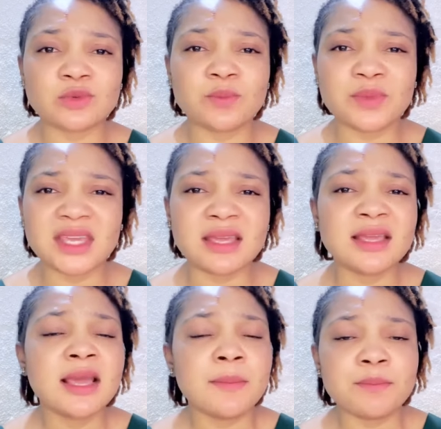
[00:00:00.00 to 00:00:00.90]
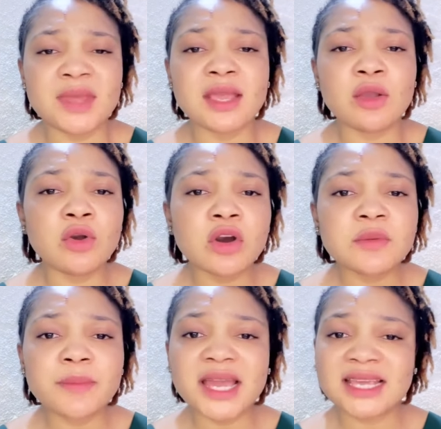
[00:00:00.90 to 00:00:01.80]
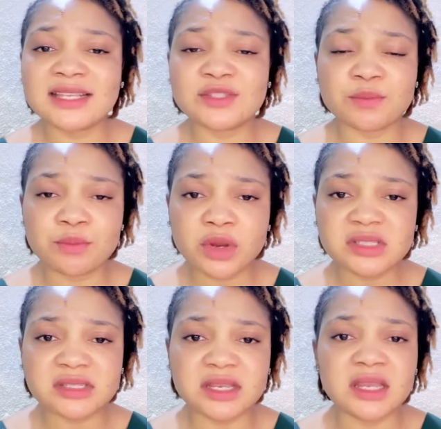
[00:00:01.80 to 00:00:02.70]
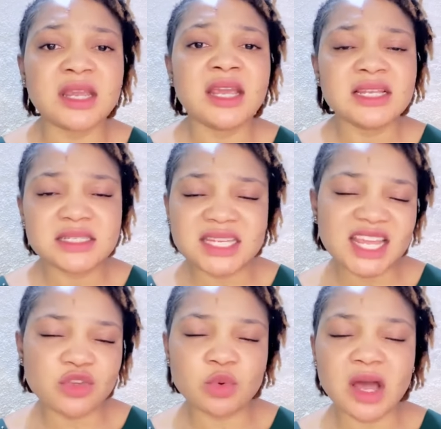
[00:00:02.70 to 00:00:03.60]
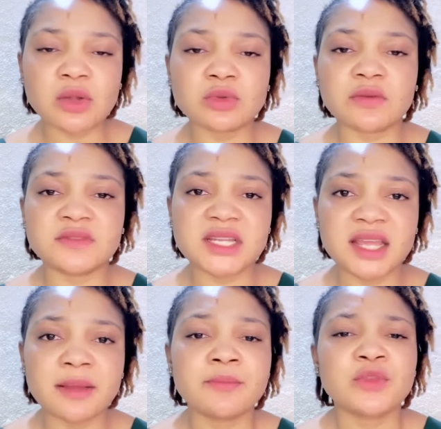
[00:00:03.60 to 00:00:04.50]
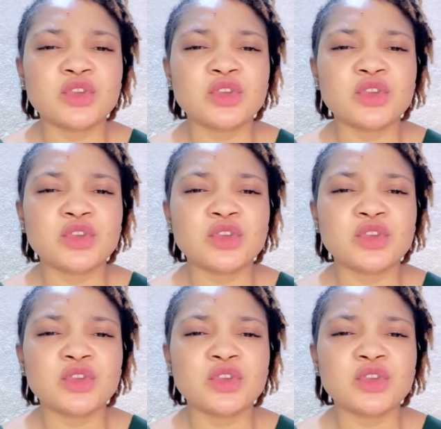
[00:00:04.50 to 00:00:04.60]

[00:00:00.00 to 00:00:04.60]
to be, may God by His mercy take you out of there.